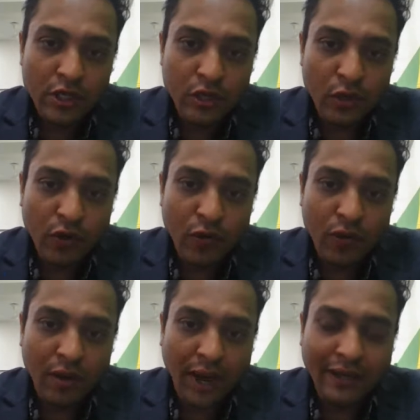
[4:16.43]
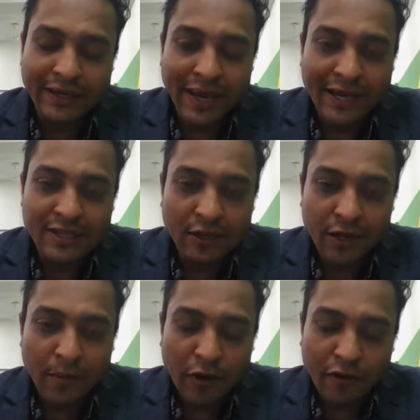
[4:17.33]
so you know at, at
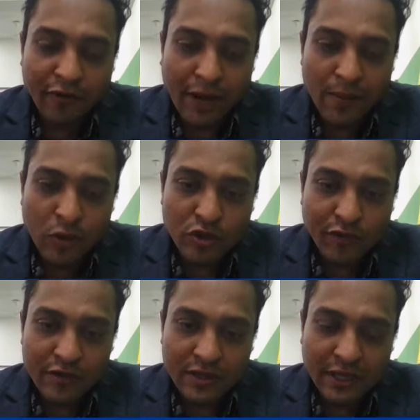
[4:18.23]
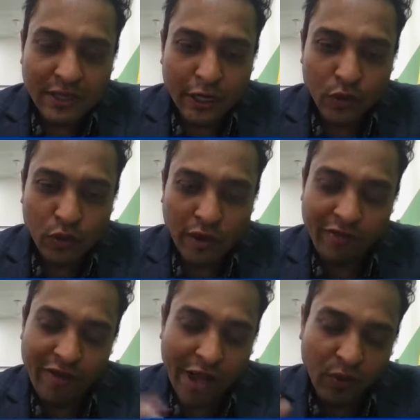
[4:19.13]
certain point of time most of us think that you know
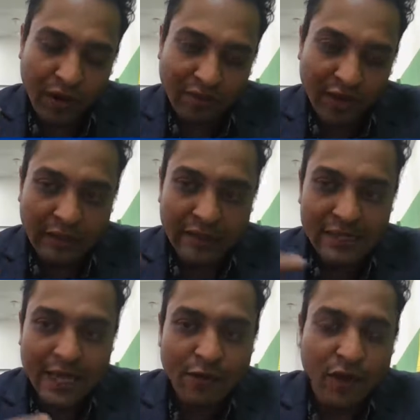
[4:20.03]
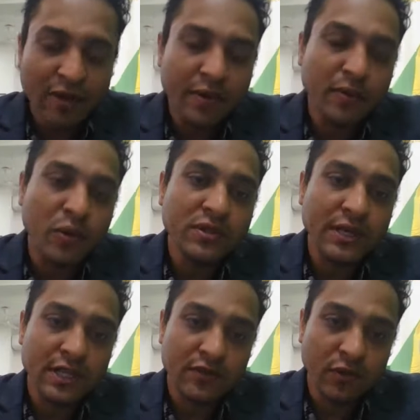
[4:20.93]
if i could have done this i would have been more
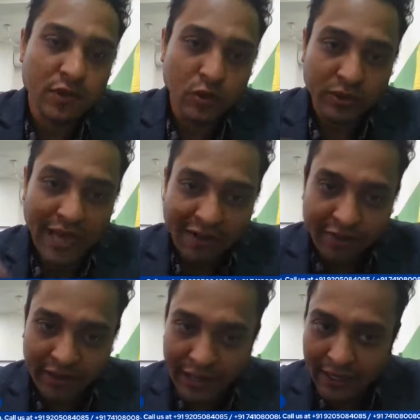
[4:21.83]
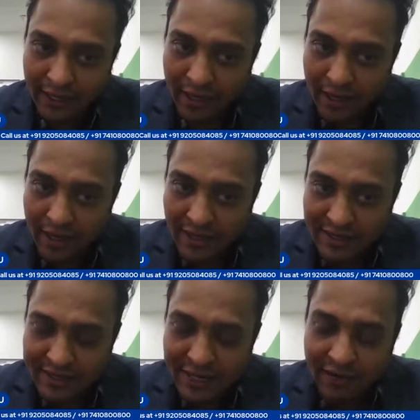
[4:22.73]
successful so that that
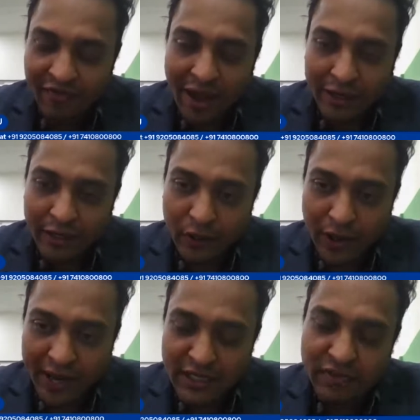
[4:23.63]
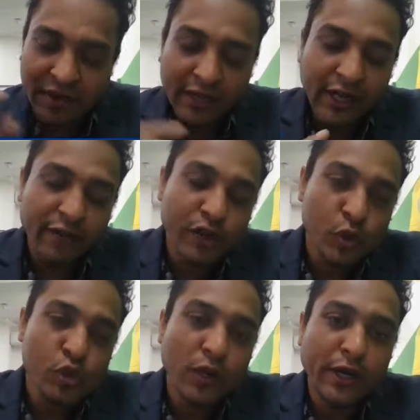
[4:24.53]
z factor or x factor that we
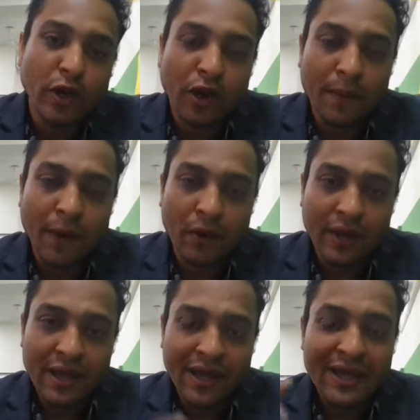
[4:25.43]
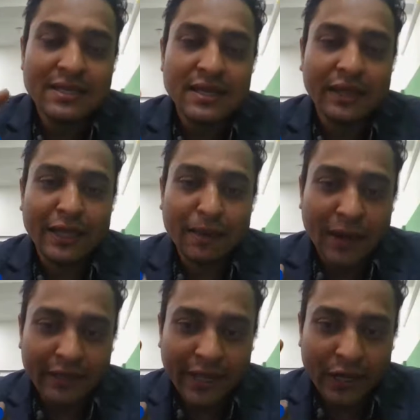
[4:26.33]
usually talk about is nothing
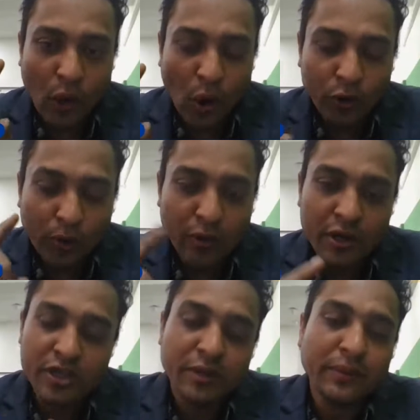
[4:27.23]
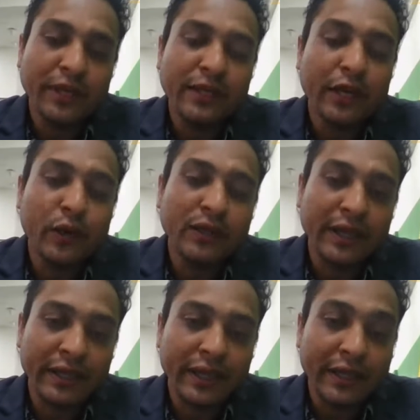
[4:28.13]
but that entrepreneurship thing that you are
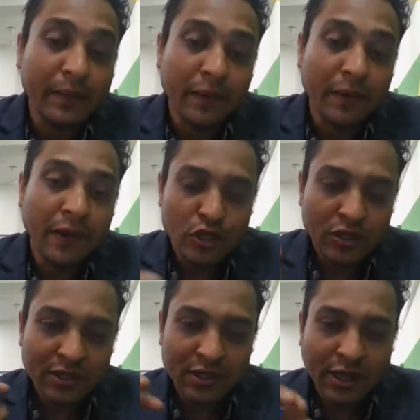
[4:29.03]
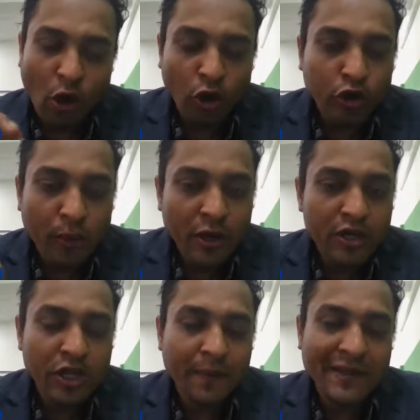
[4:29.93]
thinking deep so
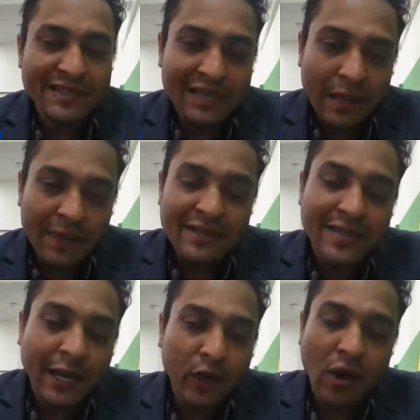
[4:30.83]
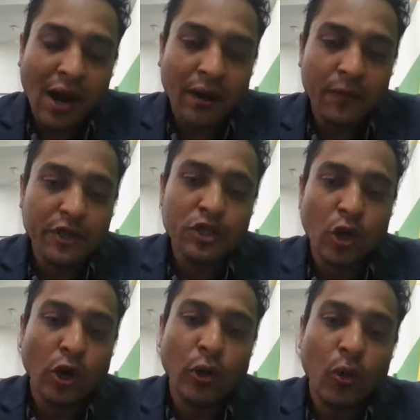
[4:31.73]
entrepreneurship is deep inside your heart which is
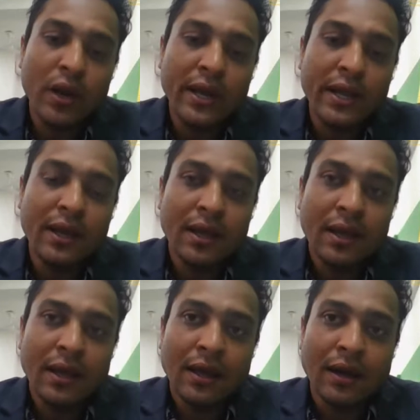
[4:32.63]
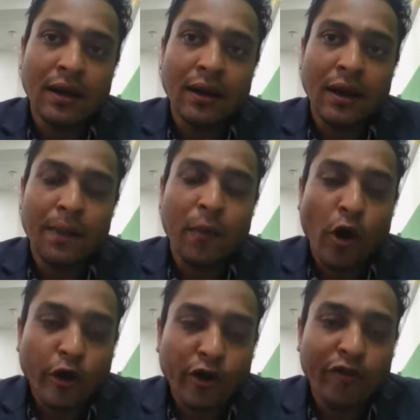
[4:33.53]
not only uh, a
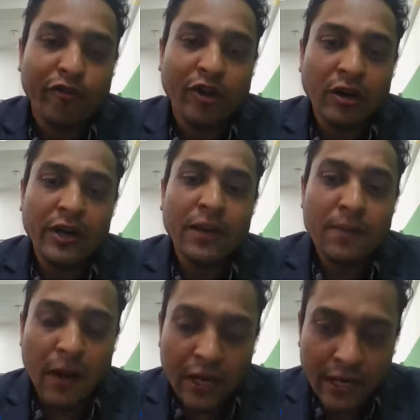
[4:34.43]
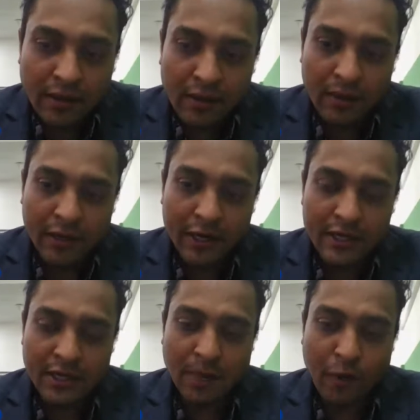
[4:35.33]
point of earning money but it
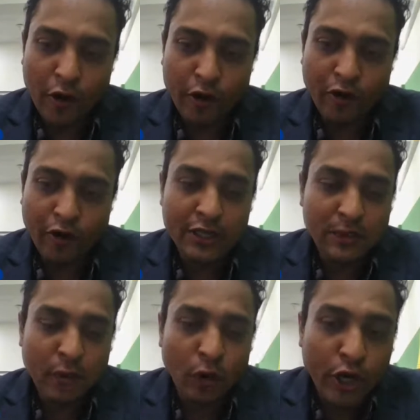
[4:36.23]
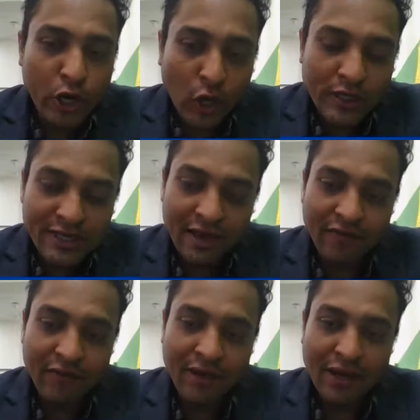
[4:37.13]
is a point of exploring
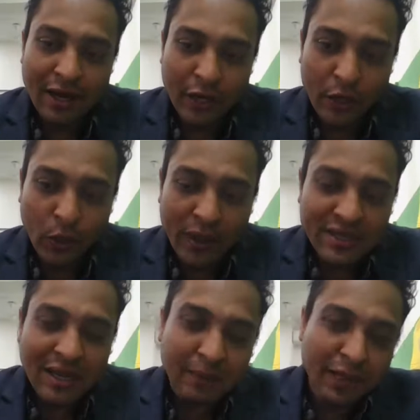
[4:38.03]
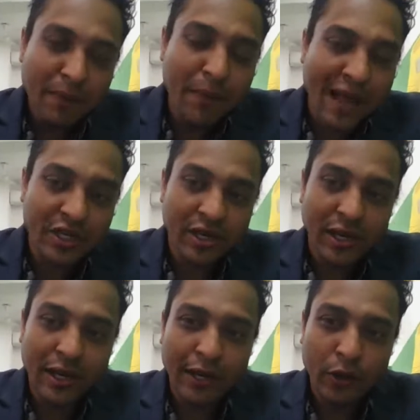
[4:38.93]
yourself doing something
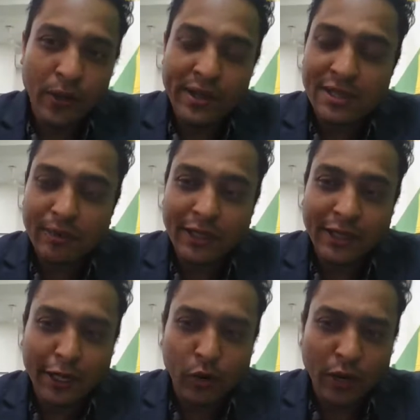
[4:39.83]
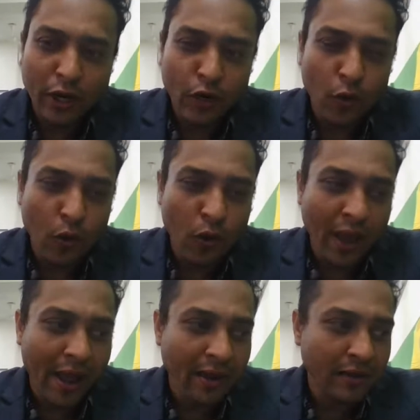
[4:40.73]
passionately doing something that you can go
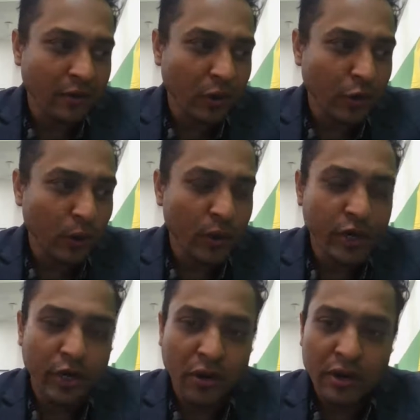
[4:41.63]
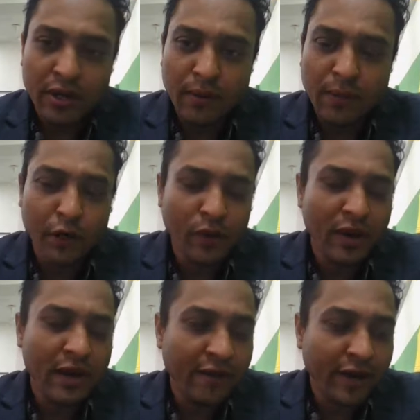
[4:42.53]
and you know do year on year but
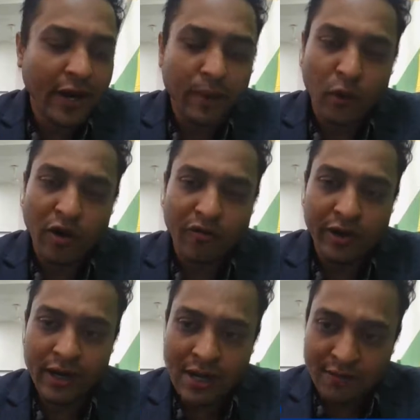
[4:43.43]
you'll never get bored of it